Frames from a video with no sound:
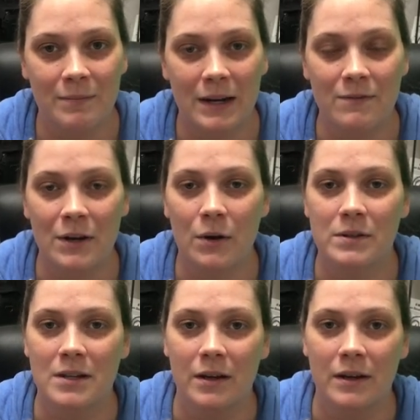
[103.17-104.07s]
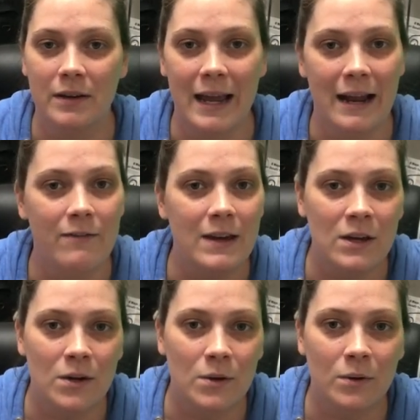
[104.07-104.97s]
But if you know it's an
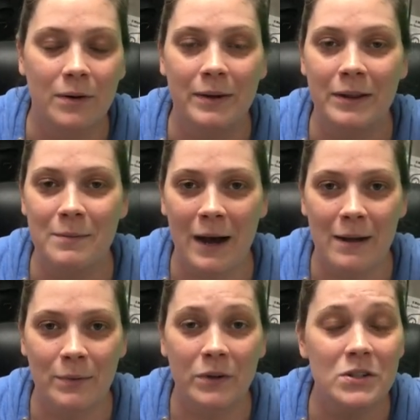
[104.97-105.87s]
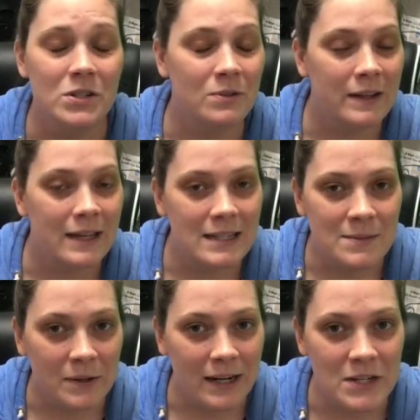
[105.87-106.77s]
FAQ or really popular, just really
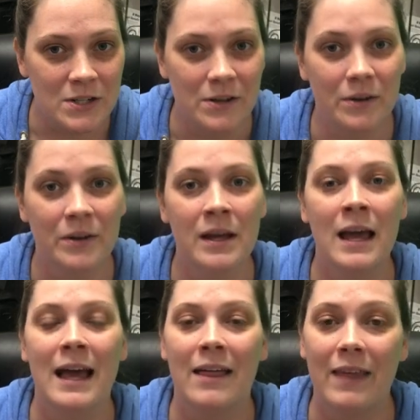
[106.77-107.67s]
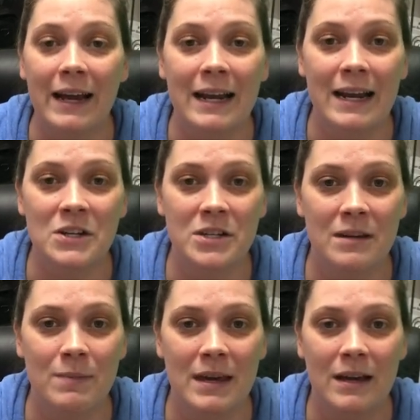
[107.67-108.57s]
inspirational, that can
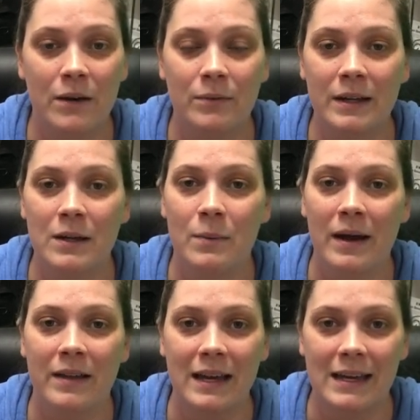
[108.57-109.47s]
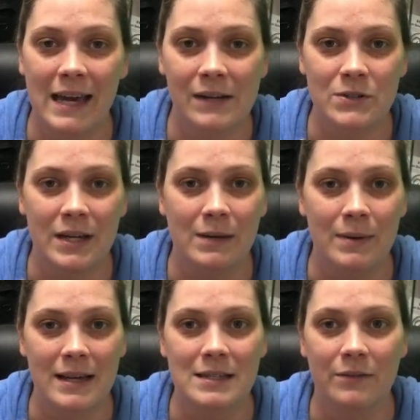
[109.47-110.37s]
actually be a really well engaging
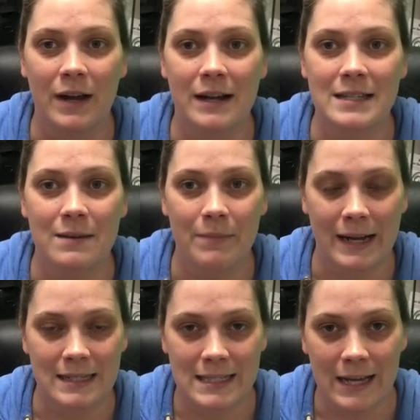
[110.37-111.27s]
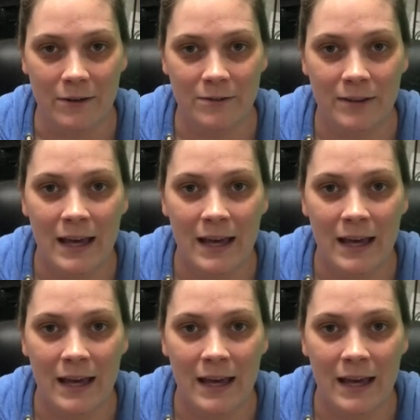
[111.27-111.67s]
piece of content by itself.